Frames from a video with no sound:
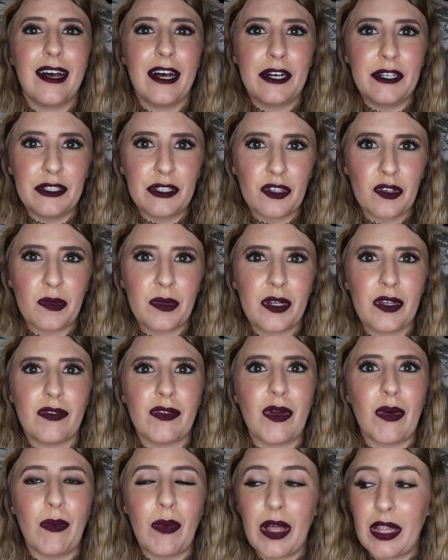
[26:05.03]
a little bit of
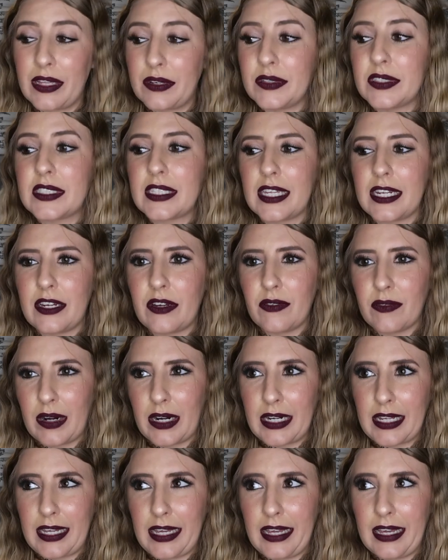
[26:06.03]
it while I was getting
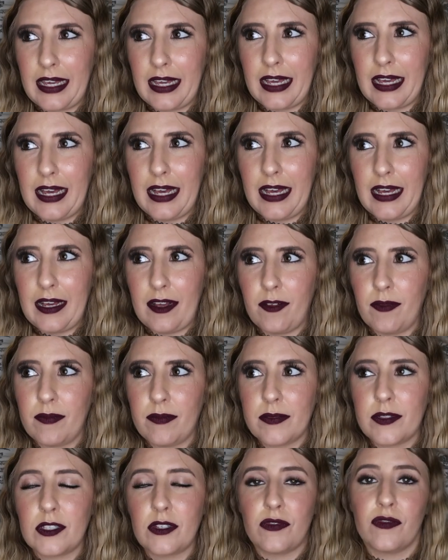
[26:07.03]
ready
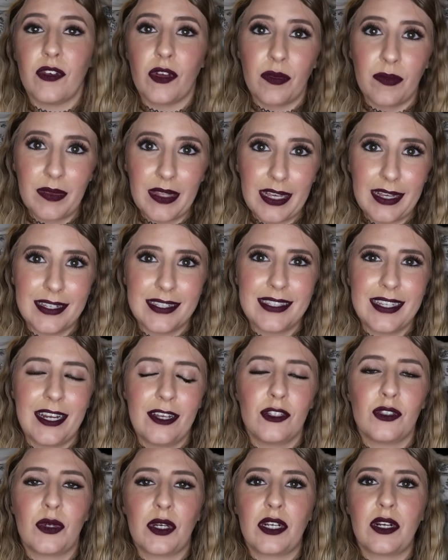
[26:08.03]
Um, to film this, and
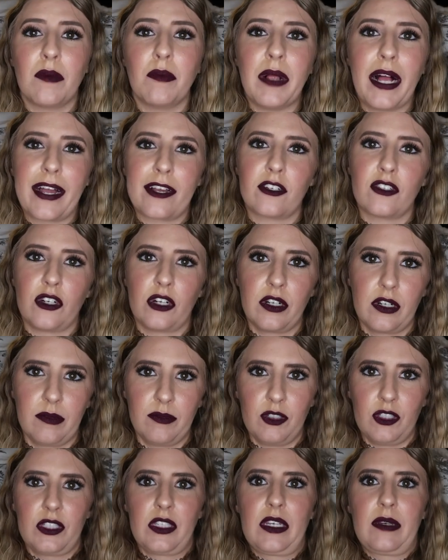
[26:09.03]
I was wearing a black shirt and
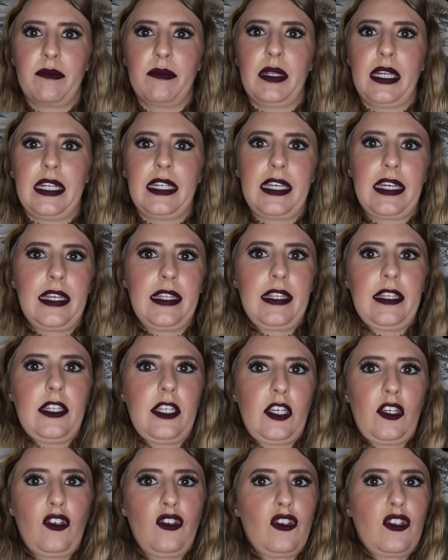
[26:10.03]
I'm just like blending, and then
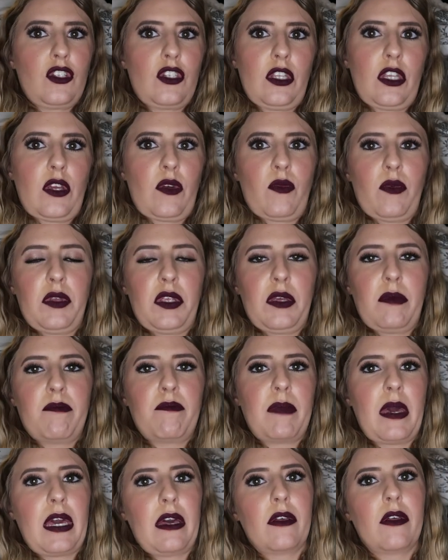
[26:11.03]
like you just see like really
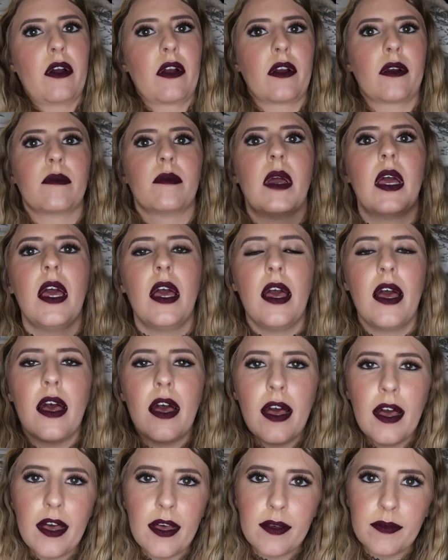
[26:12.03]
pale arm.
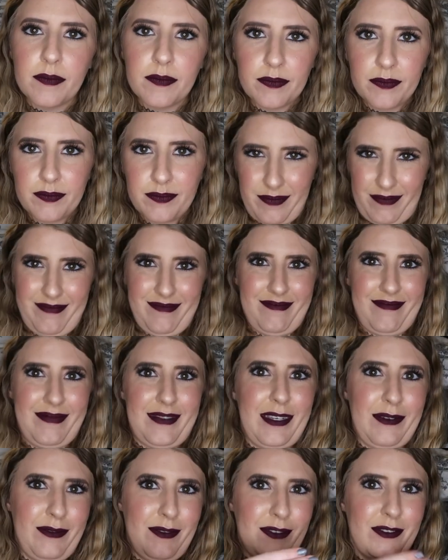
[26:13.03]
Um,
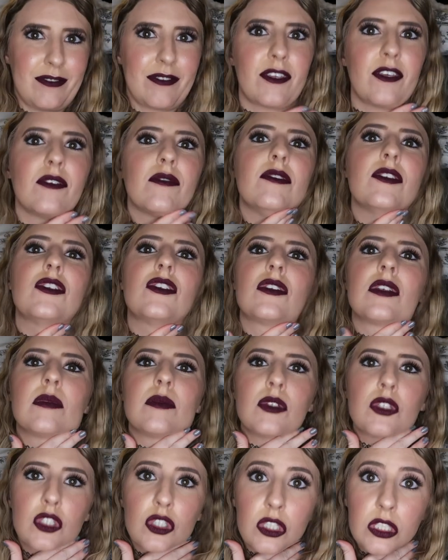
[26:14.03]
that was cute. This
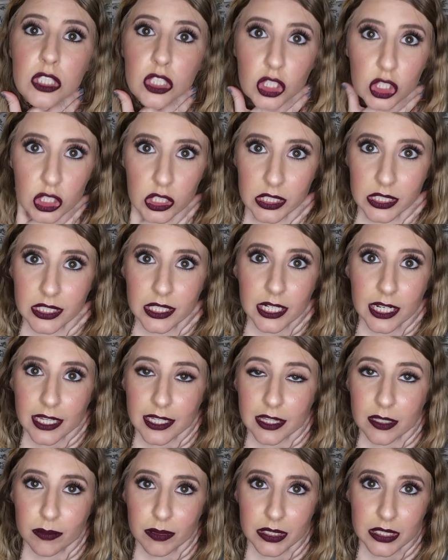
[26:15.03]
double chin is just
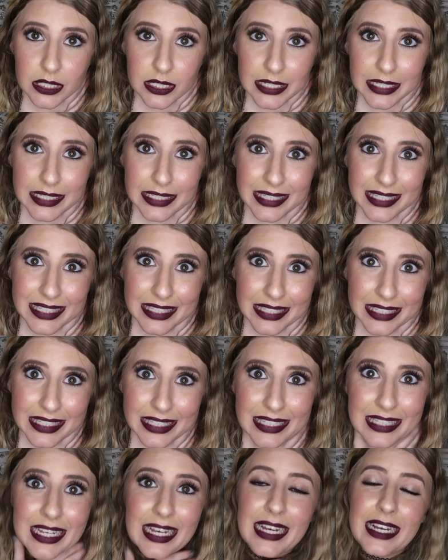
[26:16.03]
not the business.
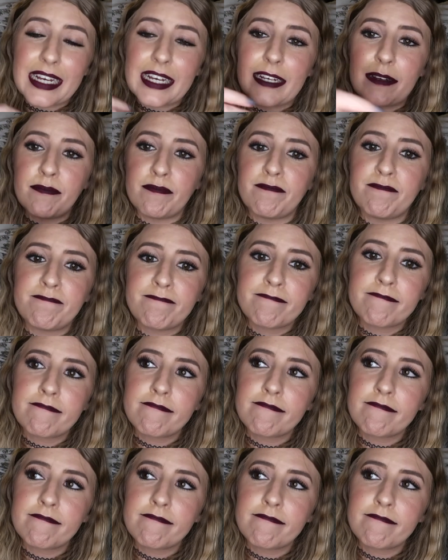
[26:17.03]
Um,